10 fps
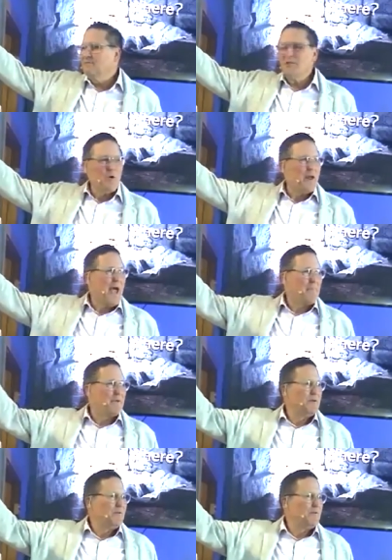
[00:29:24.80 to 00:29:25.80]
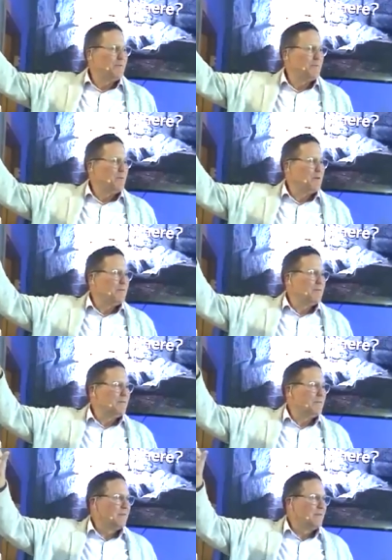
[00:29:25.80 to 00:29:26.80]
You know what happened
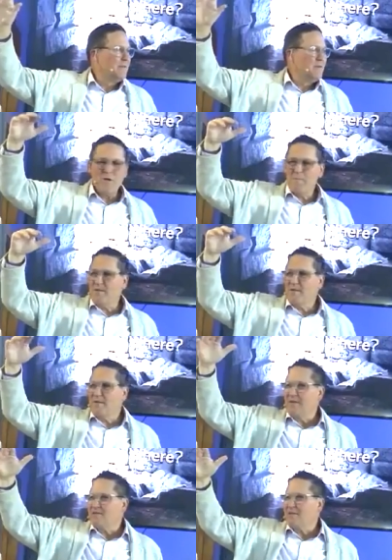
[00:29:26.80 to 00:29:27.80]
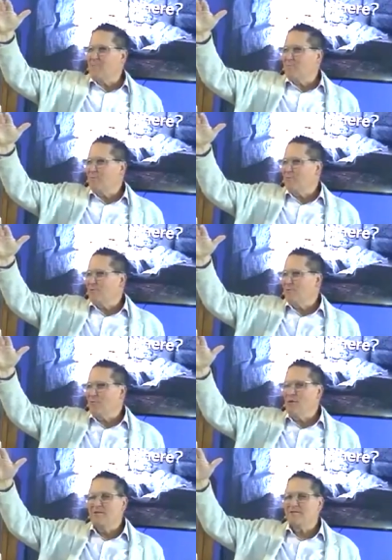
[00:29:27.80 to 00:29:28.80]
when the women and the
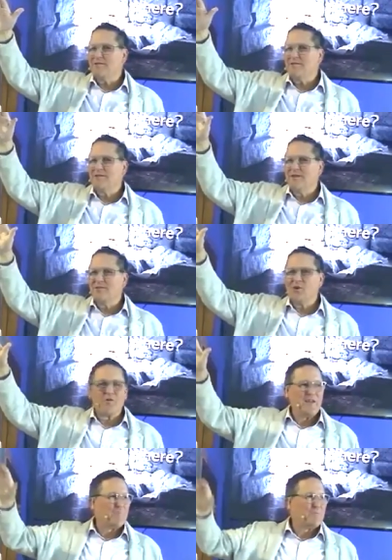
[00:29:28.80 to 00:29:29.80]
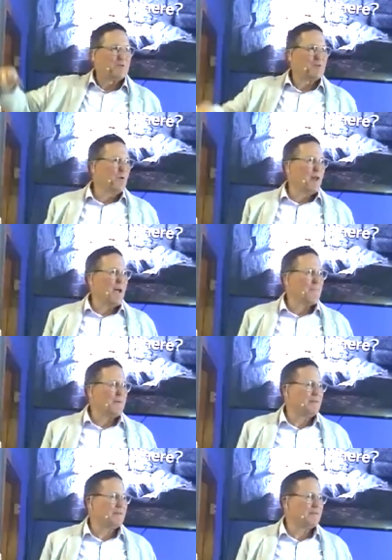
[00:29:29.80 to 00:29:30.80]
disciples went and saw the empty tomb? What
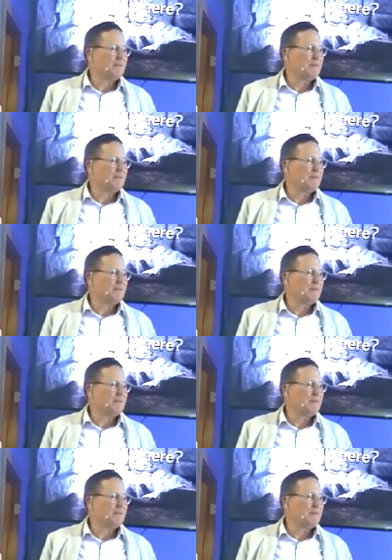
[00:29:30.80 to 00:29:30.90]
happened?